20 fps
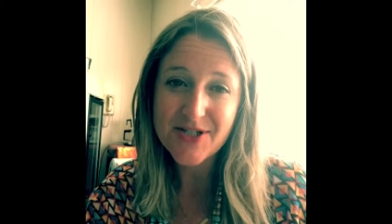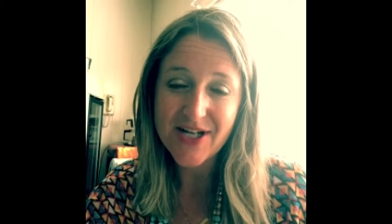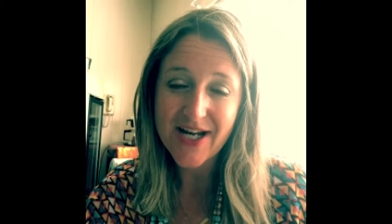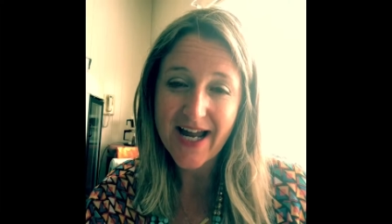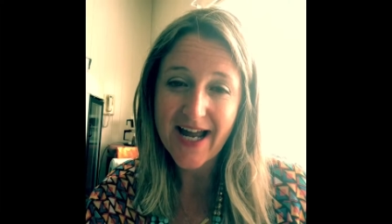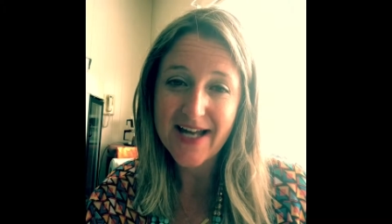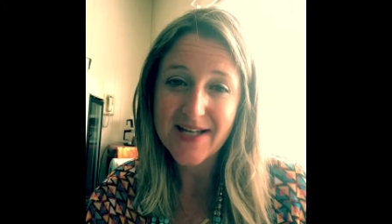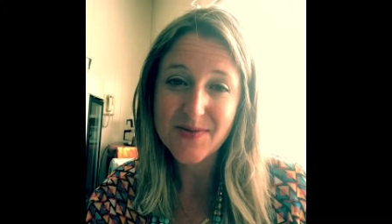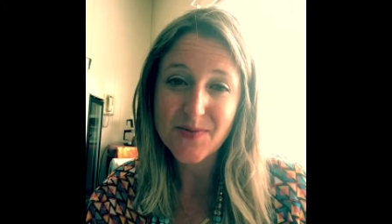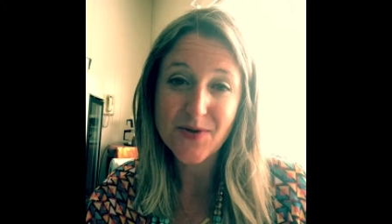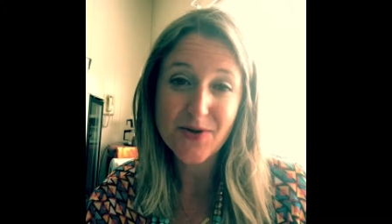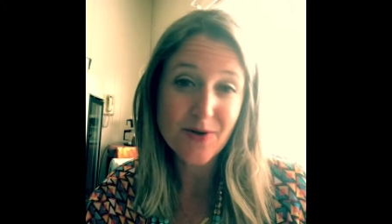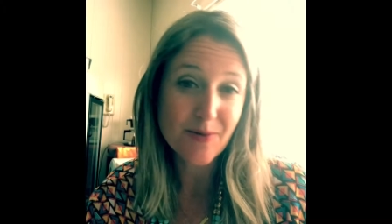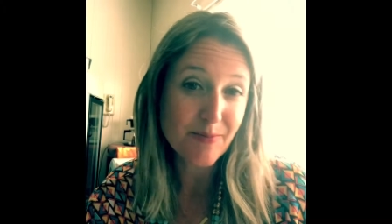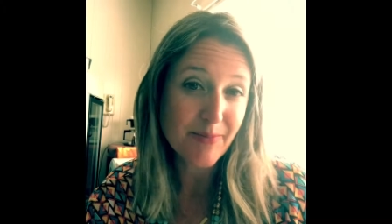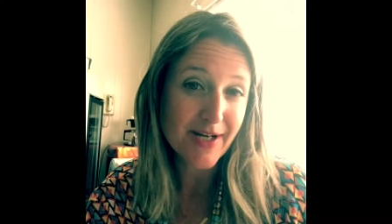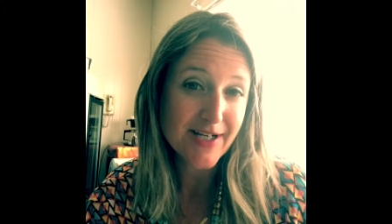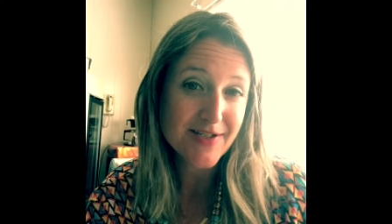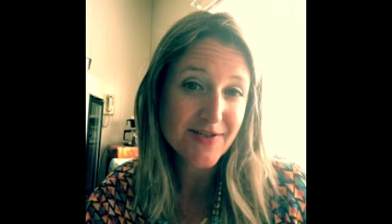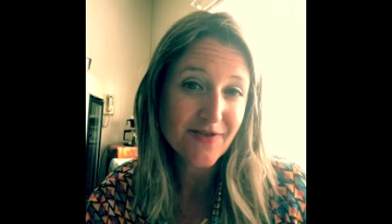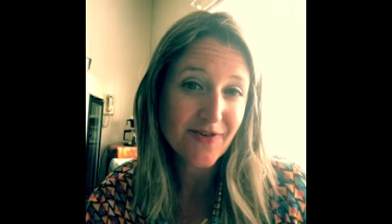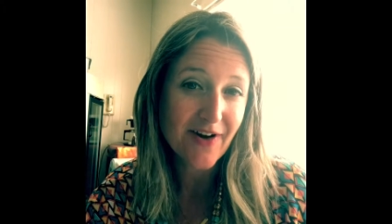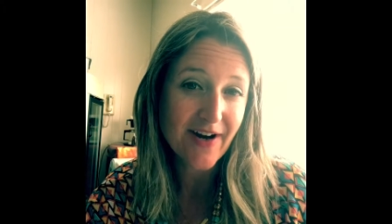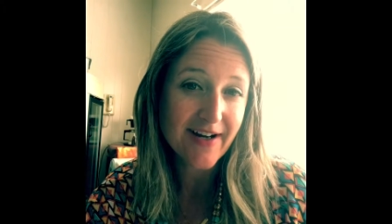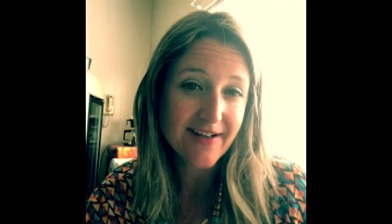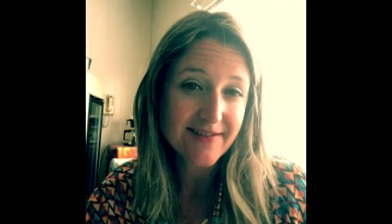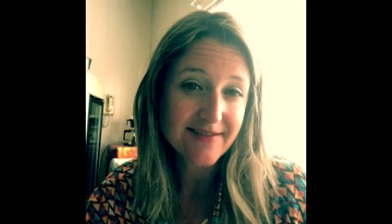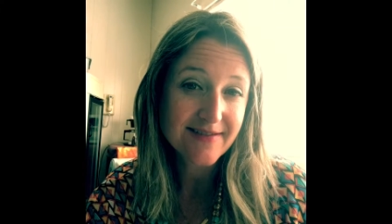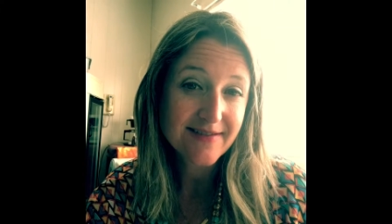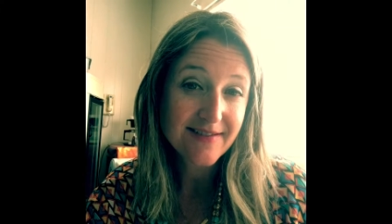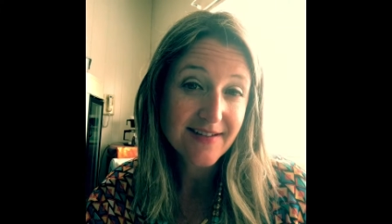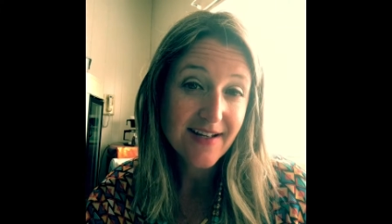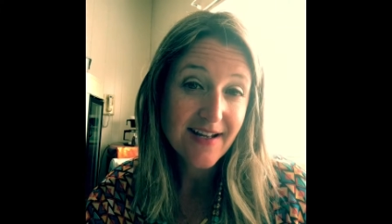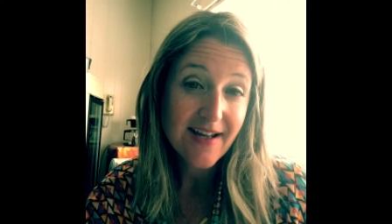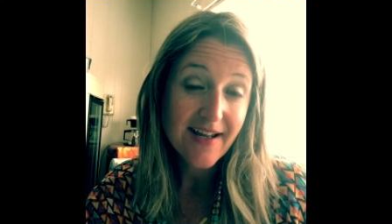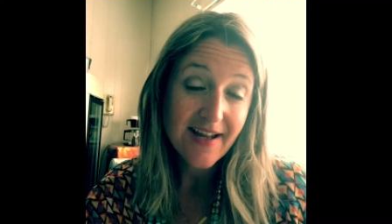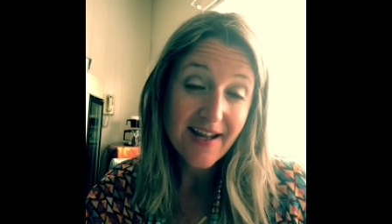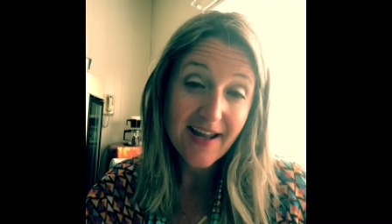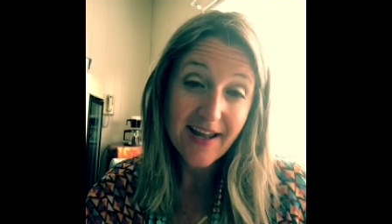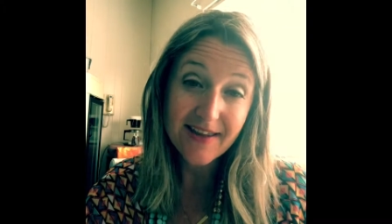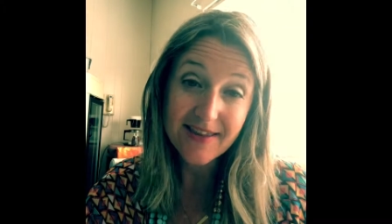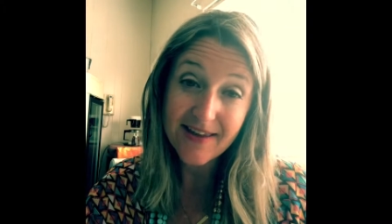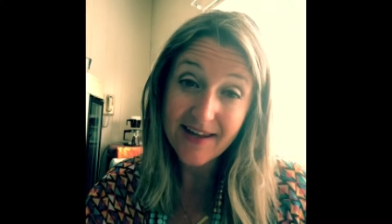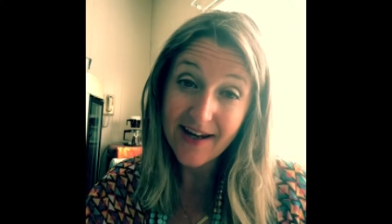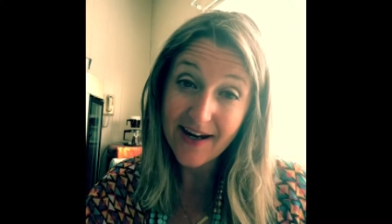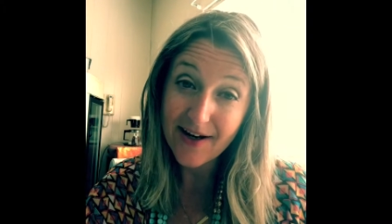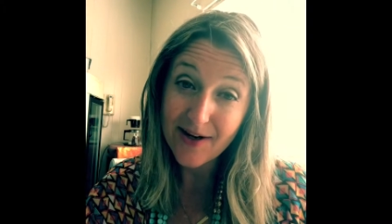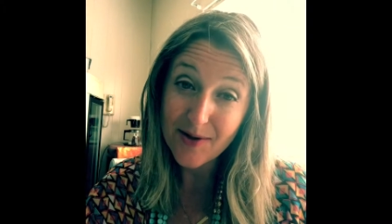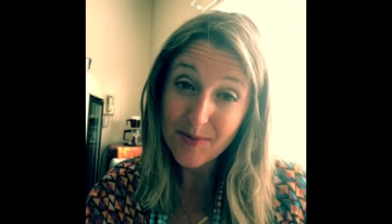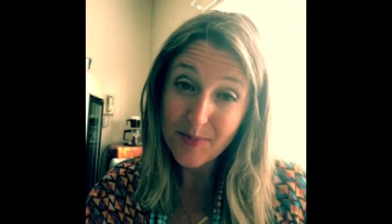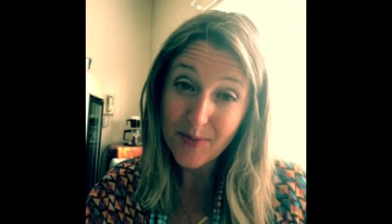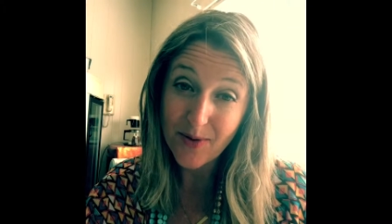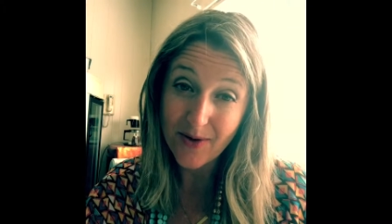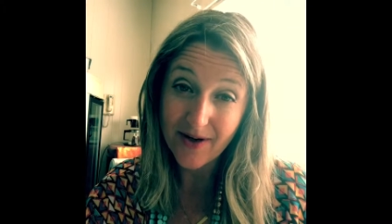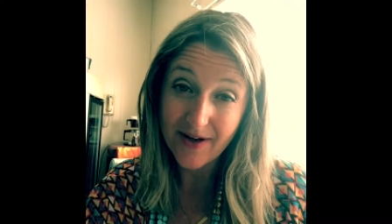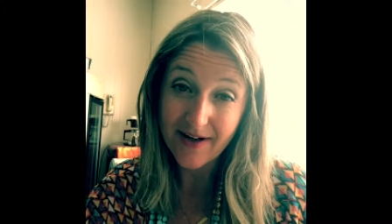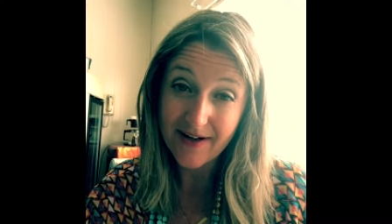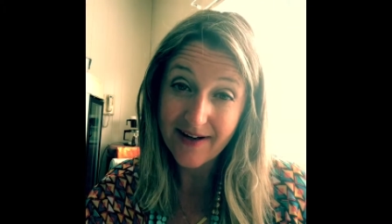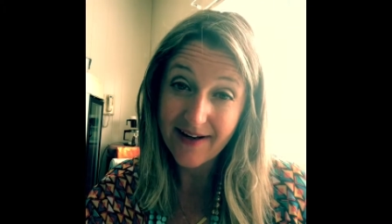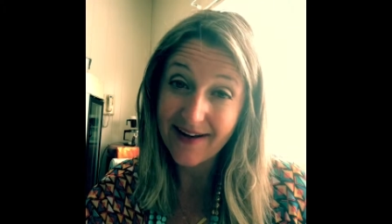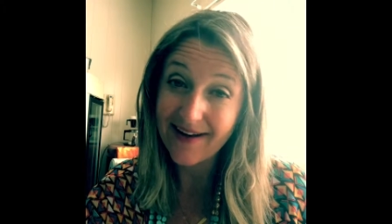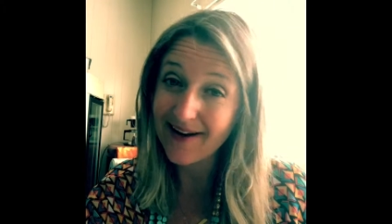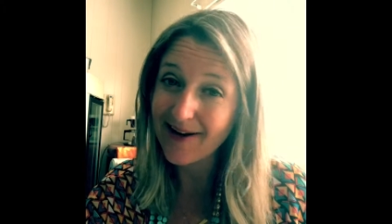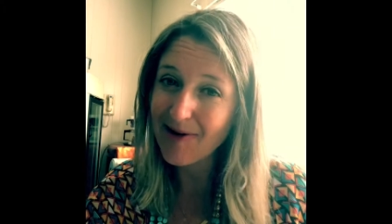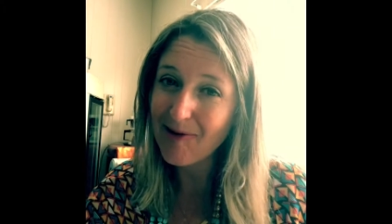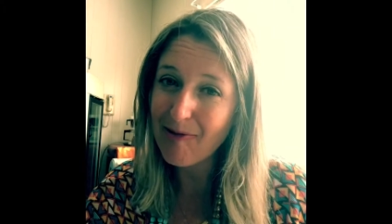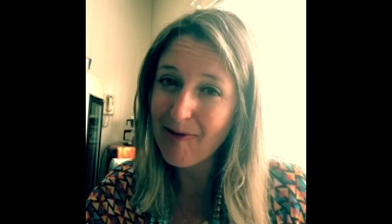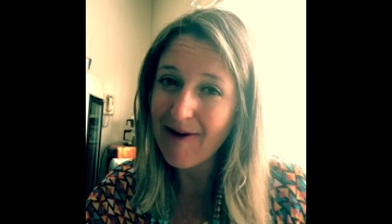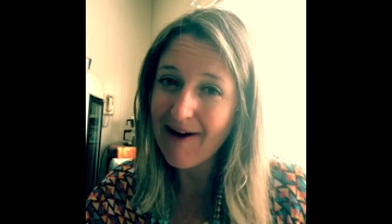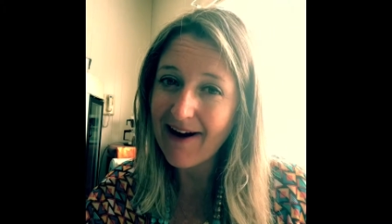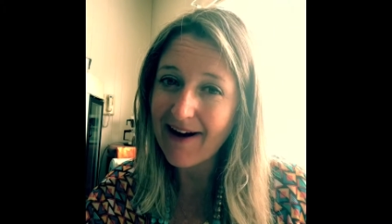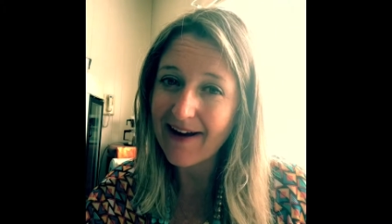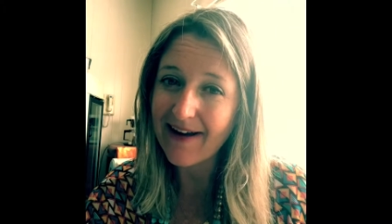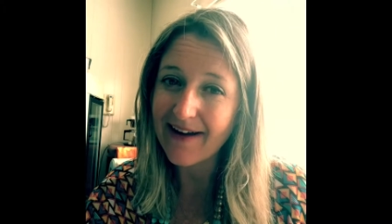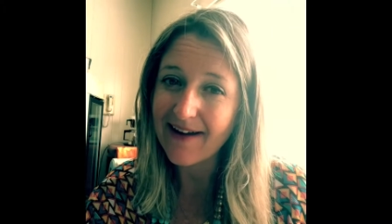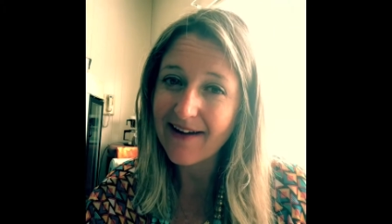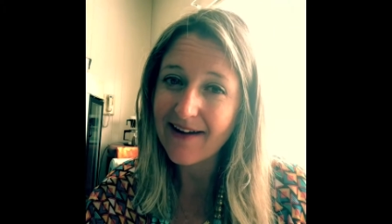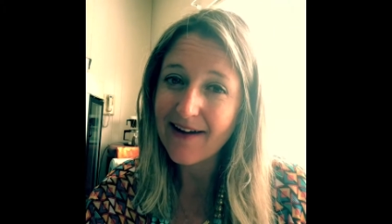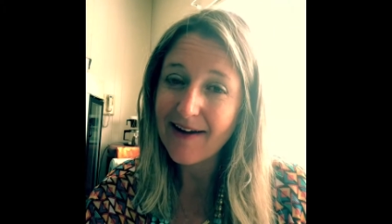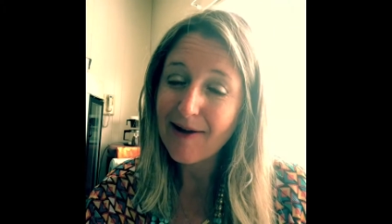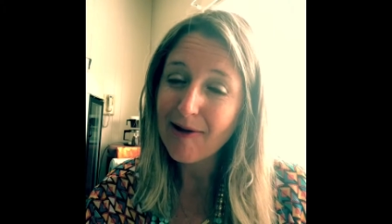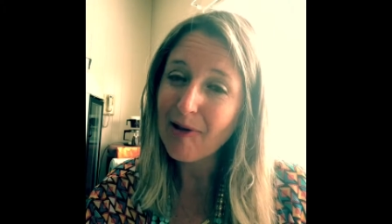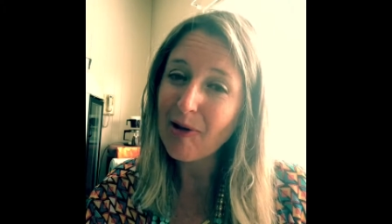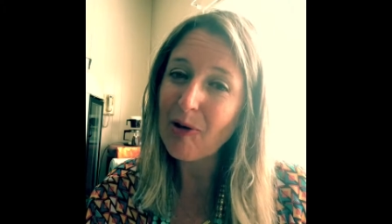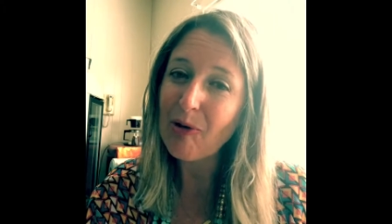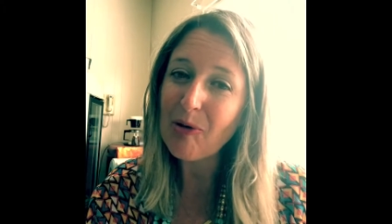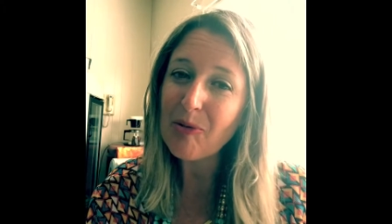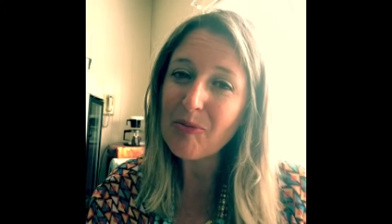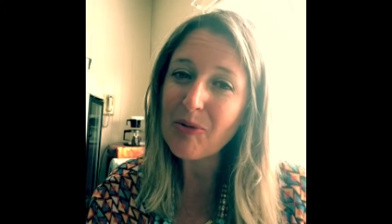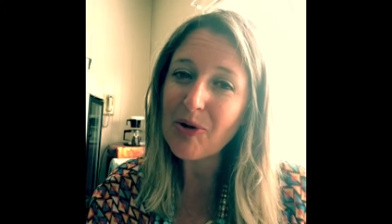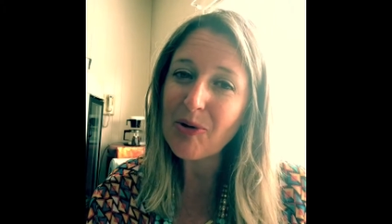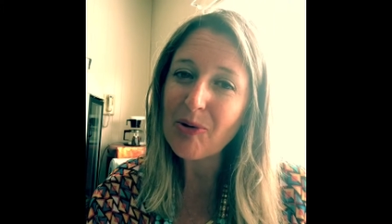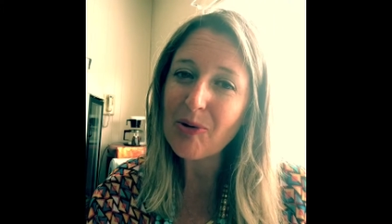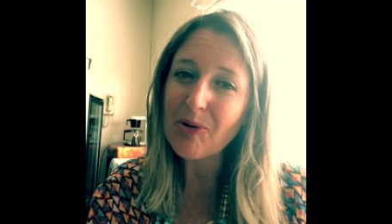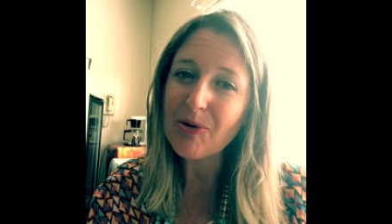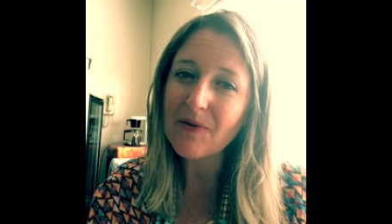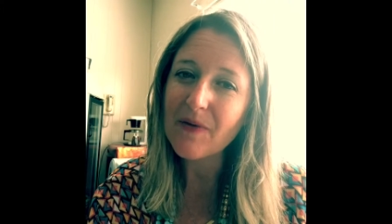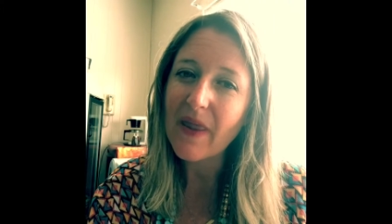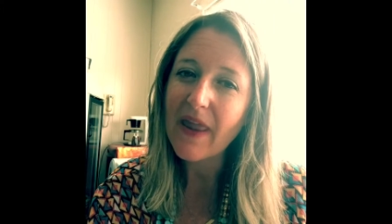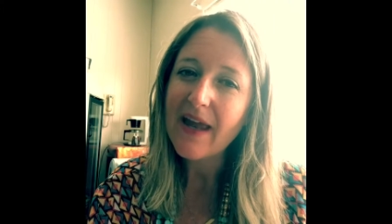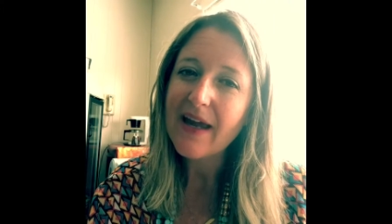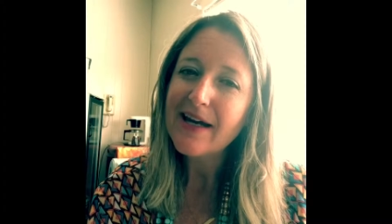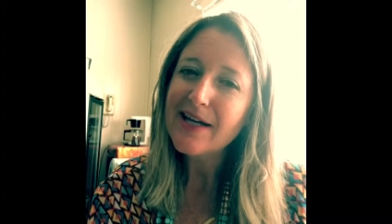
she has with her best friend. At the airport in Hawaii, lo and behold,